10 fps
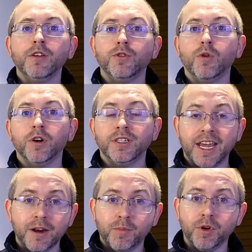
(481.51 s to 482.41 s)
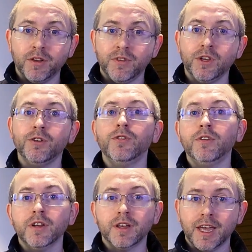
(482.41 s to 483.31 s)
your data point of
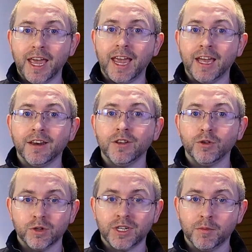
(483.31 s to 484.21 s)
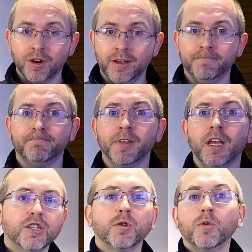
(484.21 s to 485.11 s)
view and your summary.
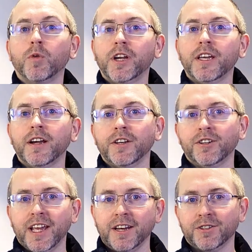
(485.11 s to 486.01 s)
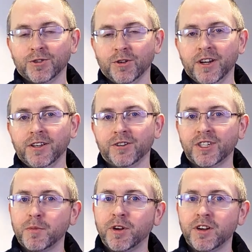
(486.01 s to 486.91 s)
So when working on your data story, your
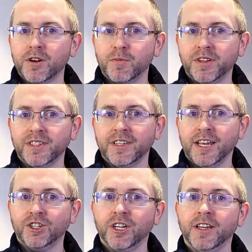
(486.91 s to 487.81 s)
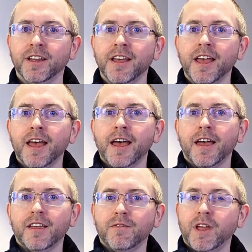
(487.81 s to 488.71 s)
summary, or your presentation,
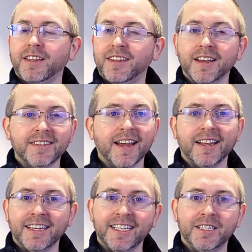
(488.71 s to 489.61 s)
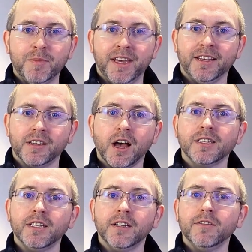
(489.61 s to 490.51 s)
it does not need to be
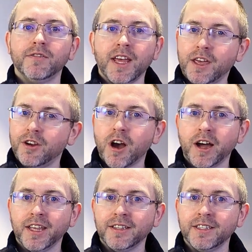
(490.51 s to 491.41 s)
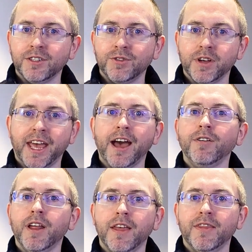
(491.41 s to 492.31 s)
exhaustive. Take your audience into
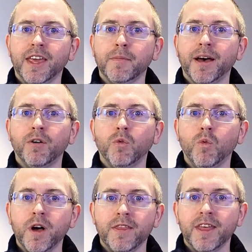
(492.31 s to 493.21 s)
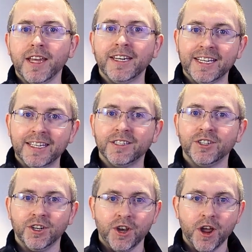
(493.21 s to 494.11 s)
account and think about what they need
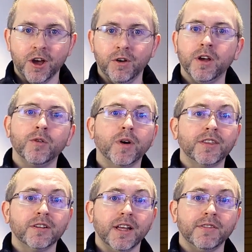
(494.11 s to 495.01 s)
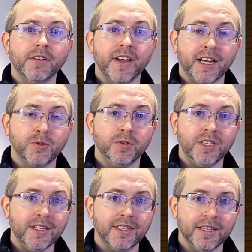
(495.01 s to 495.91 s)
to know and what their level of
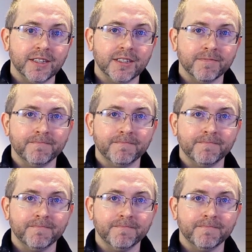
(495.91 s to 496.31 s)
expertise is.